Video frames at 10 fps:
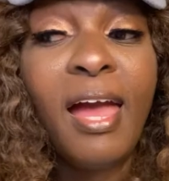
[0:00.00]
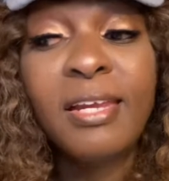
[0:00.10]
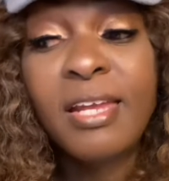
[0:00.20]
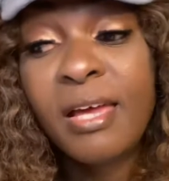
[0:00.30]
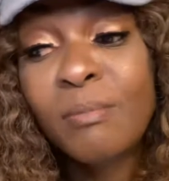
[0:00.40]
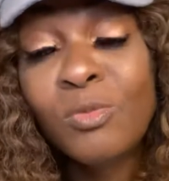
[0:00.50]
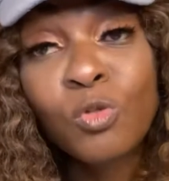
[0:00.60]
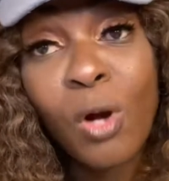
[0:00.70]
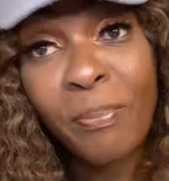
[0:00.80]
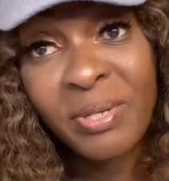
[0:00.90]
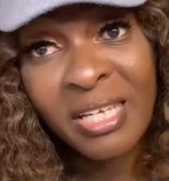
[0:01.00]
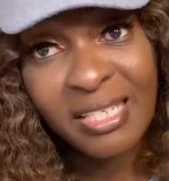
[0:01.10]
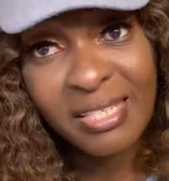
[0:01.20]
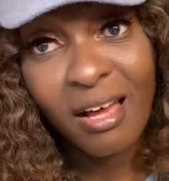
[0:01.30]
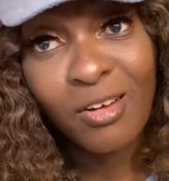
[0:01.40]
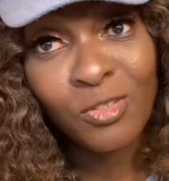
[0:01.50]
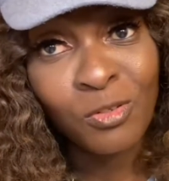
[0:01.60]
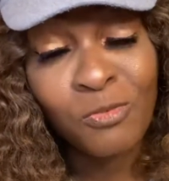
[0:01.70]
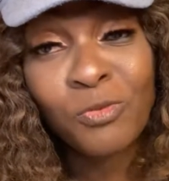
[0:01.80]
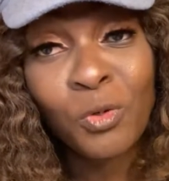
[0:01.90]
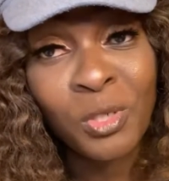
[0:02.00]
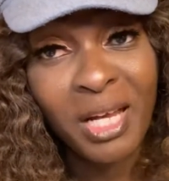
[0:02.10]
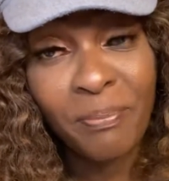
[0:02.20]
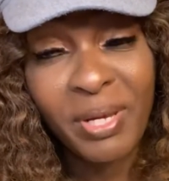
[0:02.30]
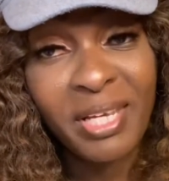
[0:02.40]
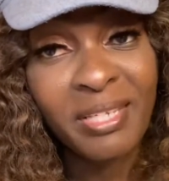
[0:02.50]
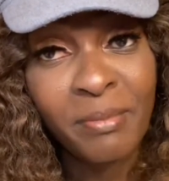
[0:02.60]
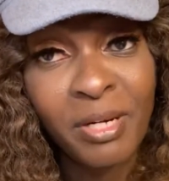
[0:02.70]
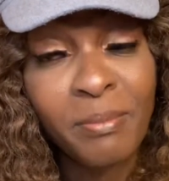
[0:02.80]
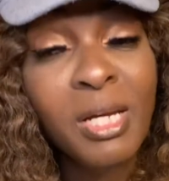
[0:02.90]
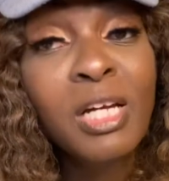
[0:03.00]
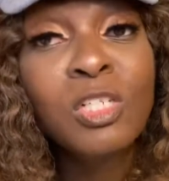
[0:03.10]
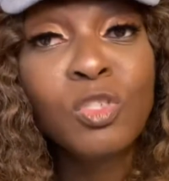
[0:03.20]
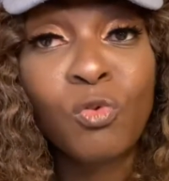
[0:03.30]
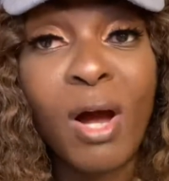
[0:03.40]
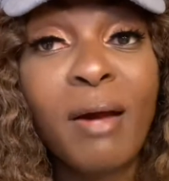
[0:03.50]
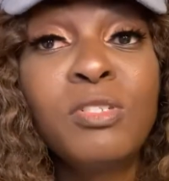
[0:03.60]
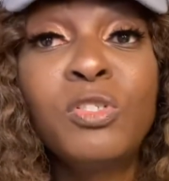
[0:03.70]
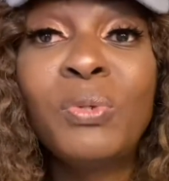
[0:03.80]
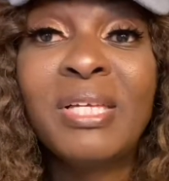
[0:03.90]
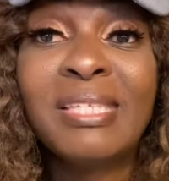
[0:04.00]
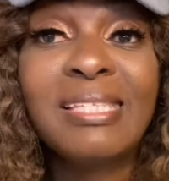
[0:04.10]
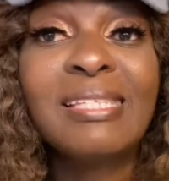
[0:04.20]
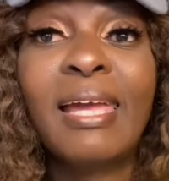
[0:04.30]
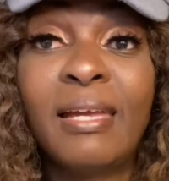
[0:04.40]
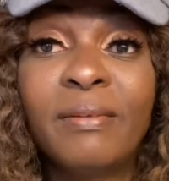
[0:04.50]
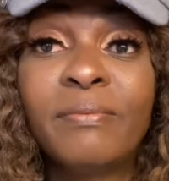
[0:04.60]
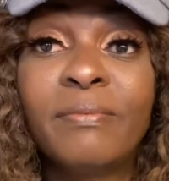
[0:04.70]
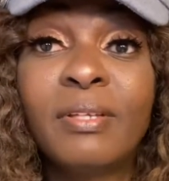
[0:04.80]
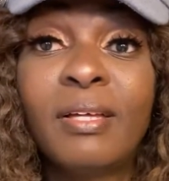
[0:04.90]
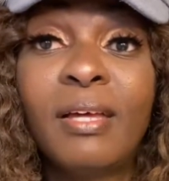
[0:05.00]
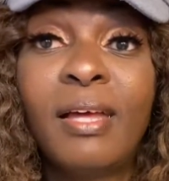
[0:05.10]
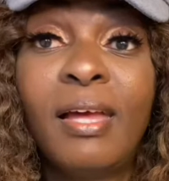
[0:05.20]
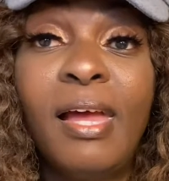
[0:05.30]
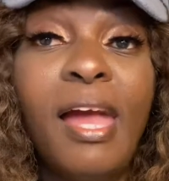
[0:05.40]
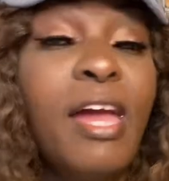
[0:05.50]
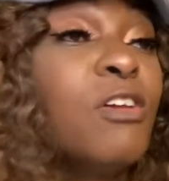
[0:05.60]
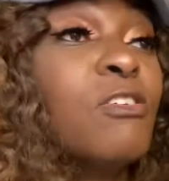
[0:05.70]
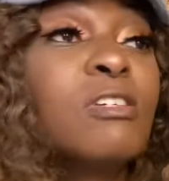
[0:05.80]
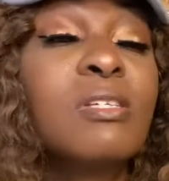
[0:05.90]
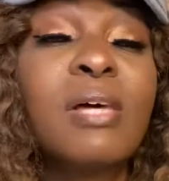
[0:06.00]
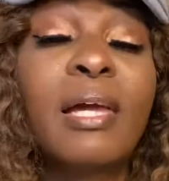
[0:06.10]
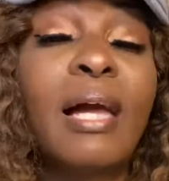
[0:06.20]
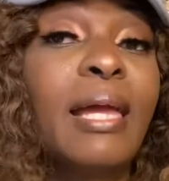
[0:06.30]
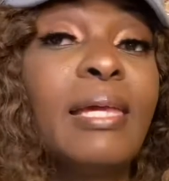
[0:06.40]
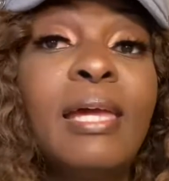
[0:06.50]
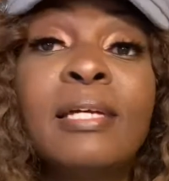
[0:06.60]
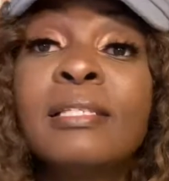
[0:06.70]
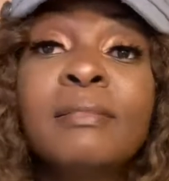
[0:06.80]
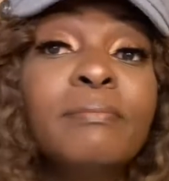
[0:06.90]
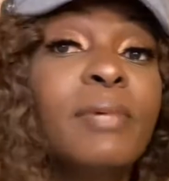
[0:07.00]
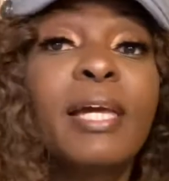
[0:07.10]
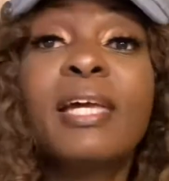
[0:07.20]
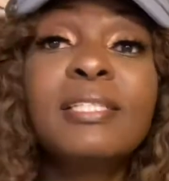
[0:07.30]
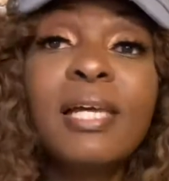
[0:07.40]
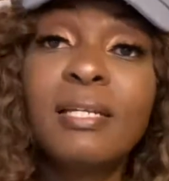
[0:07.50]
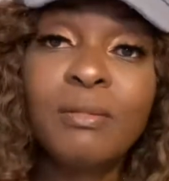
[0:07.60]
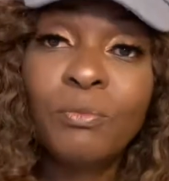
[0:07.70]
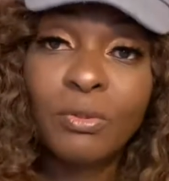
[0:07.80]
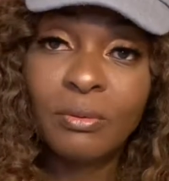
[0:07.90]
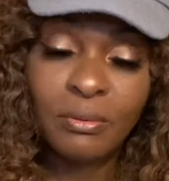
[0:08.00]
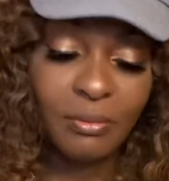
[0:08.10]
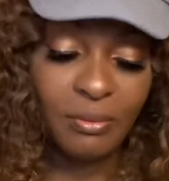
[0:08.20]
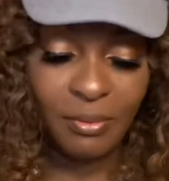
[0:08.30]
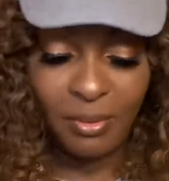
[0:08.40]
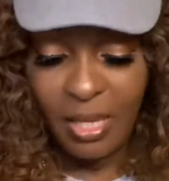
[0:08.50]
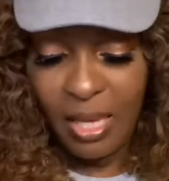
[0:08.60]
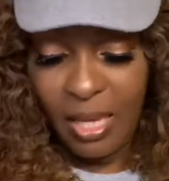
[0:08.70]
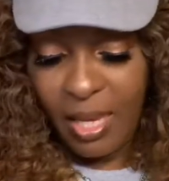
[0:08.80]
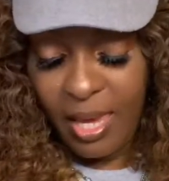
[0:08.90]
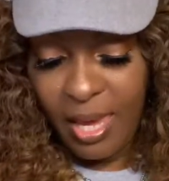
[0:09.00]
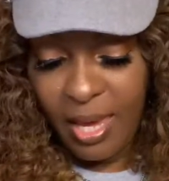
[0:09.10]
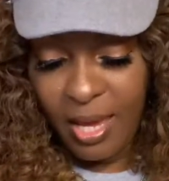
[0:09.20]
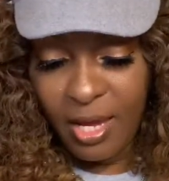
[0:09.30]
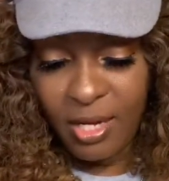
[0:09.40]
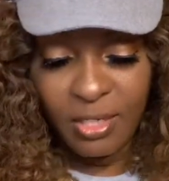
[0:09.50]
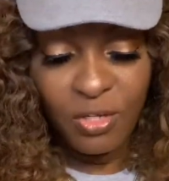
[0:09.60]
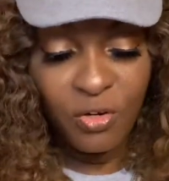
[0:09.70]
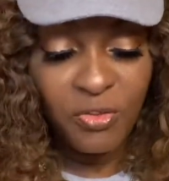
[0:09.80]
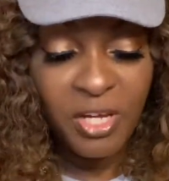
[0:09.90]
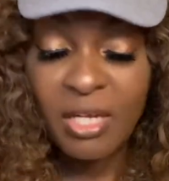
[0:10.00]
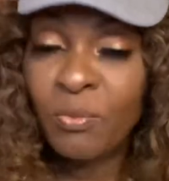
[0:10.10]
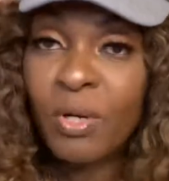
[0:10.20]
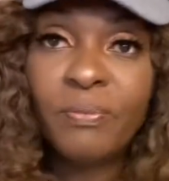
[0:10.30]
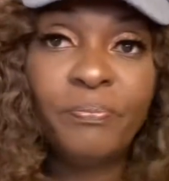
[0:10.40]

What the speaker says: him dropping his socks on the floor and not picking them up drives you insane. And you're just like, I can't take it anymore. And you're thinking, well,